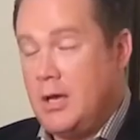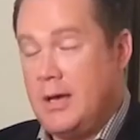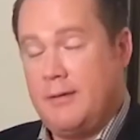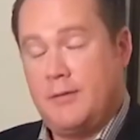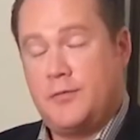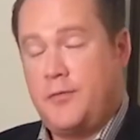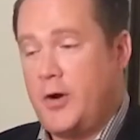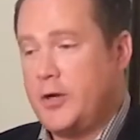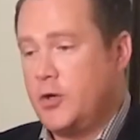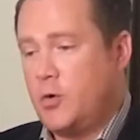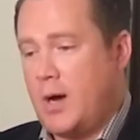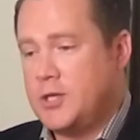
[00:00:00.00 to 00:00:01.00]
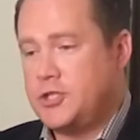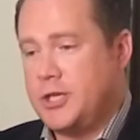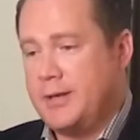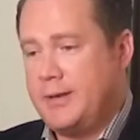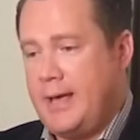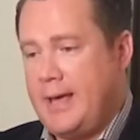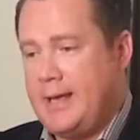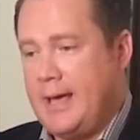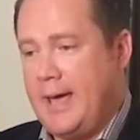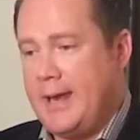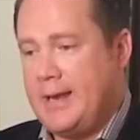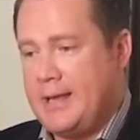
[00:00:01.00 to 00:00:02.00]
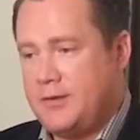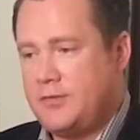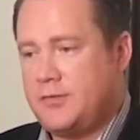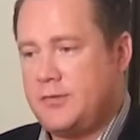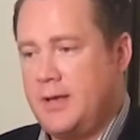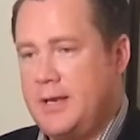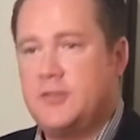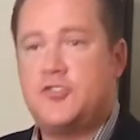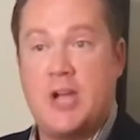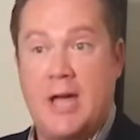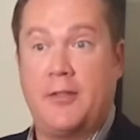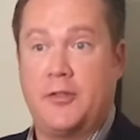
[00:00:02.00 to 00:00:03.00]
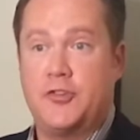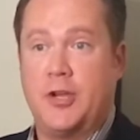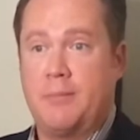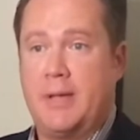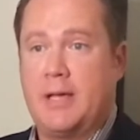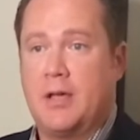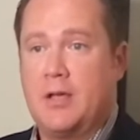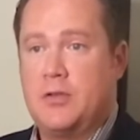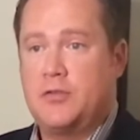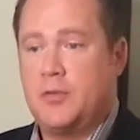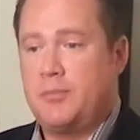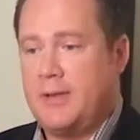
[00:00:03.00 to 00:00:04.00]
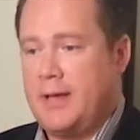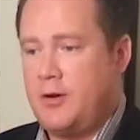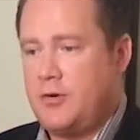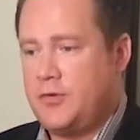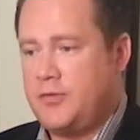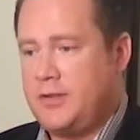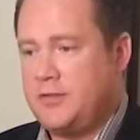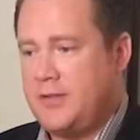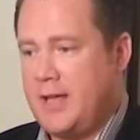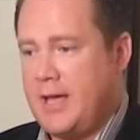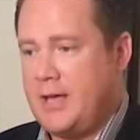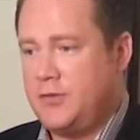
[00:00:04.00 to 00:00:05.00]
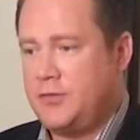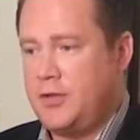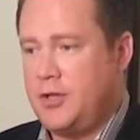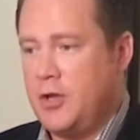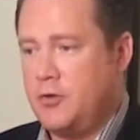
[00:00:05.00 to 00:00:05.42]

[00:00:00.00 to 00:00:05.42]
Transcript: It's a very good question, and it is challenging because the players these days,